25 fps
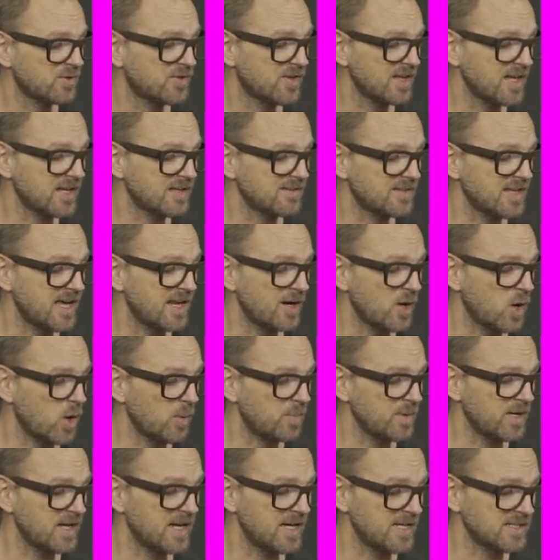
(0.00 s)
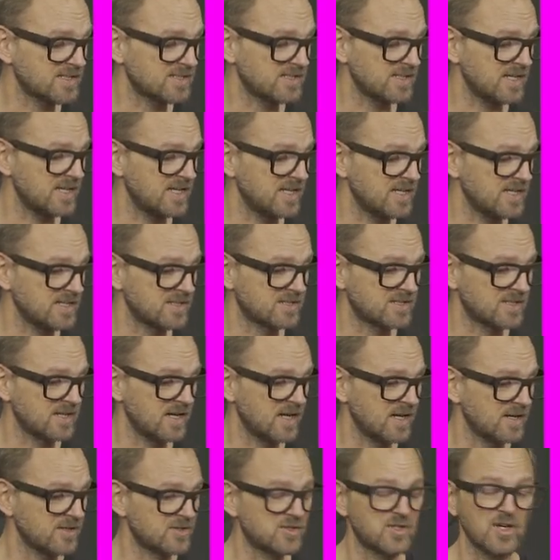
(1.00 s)
think that OBS is
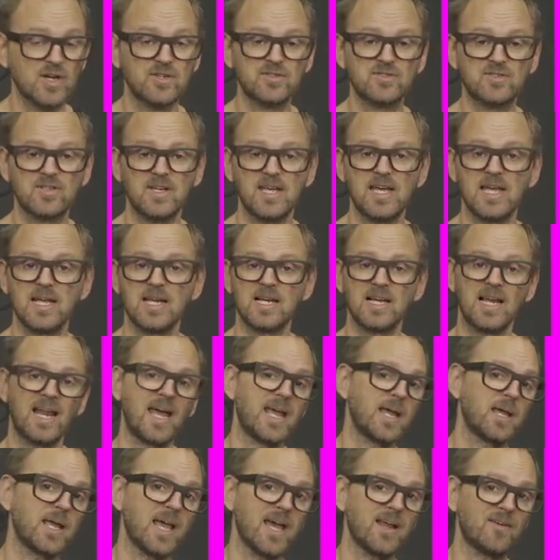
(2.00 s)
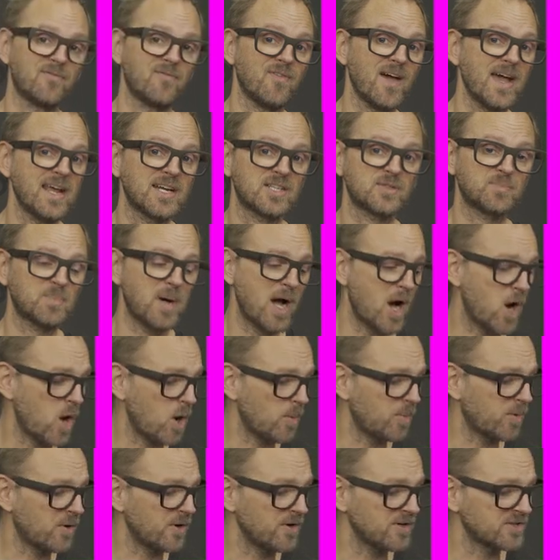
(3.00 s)
just a like advanced
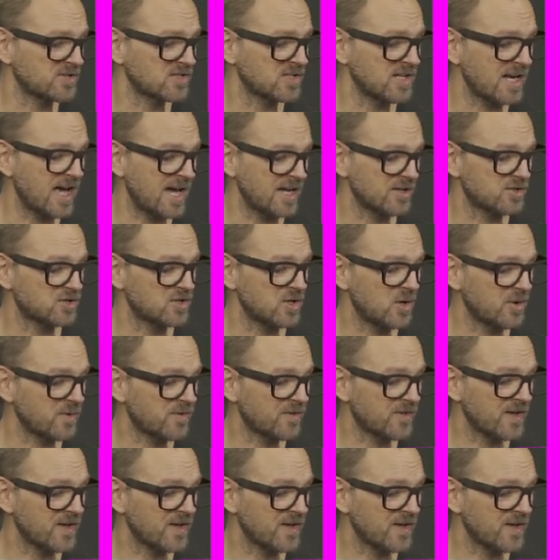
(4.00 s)
PowerPoint slideshow